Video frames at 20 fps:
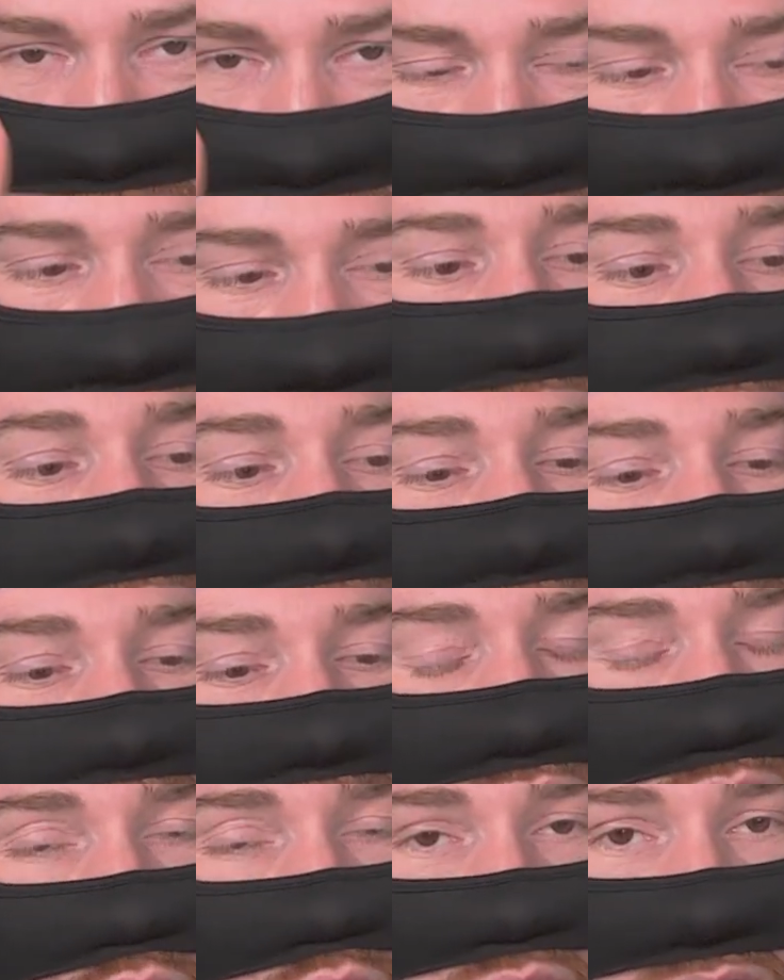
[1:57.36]
right? When I
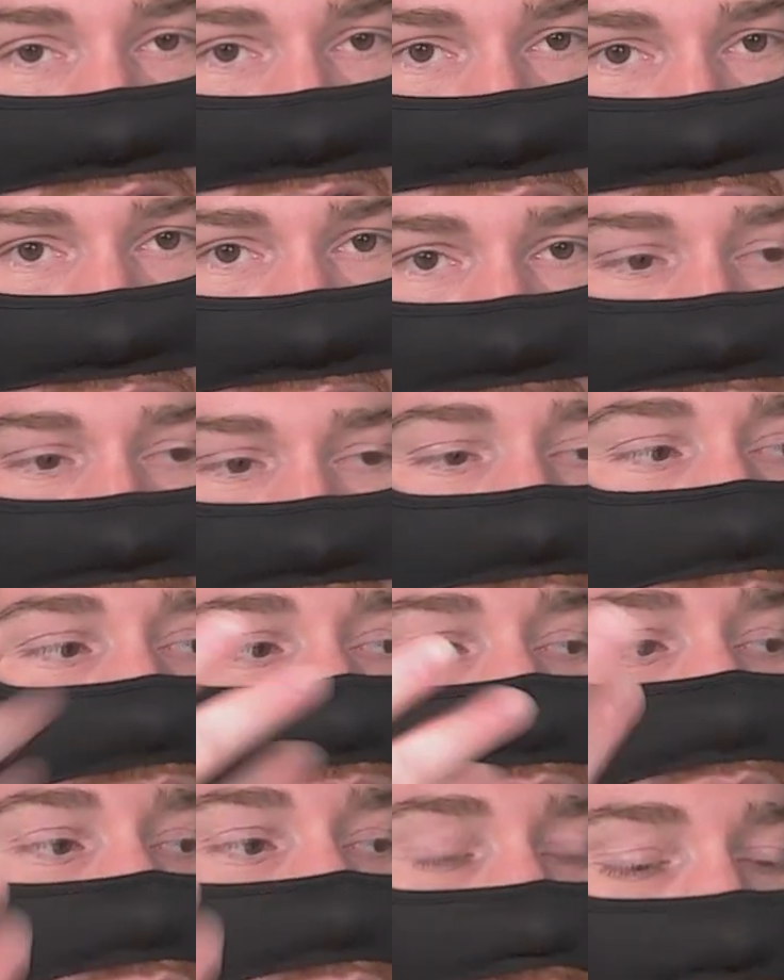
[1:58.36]
do it, right?
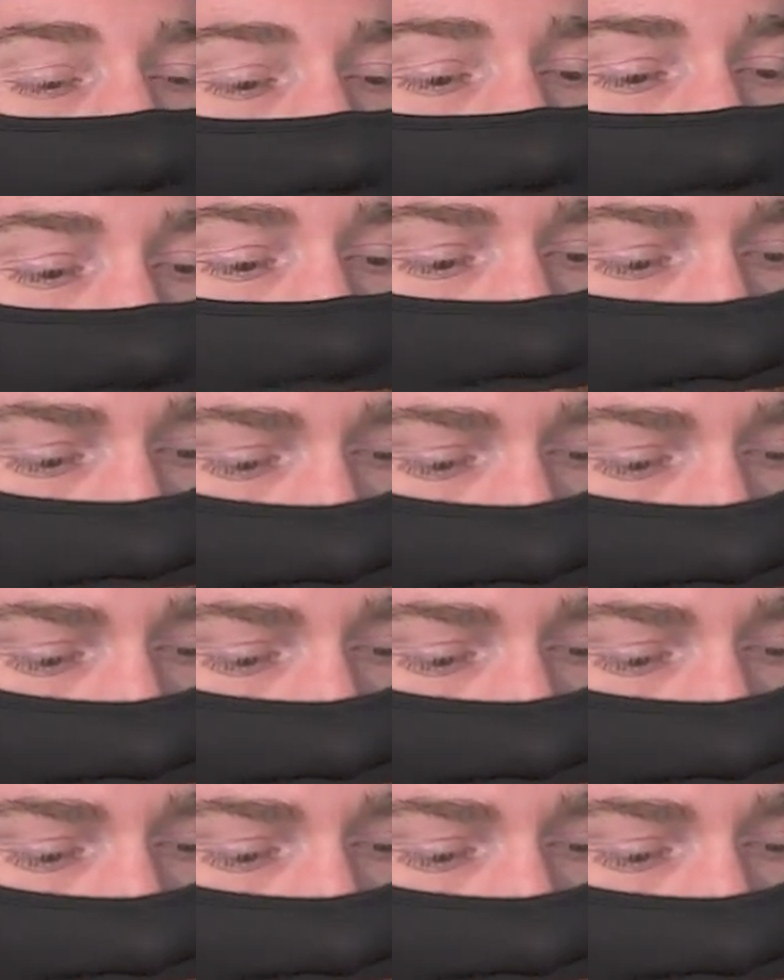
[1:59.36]
When I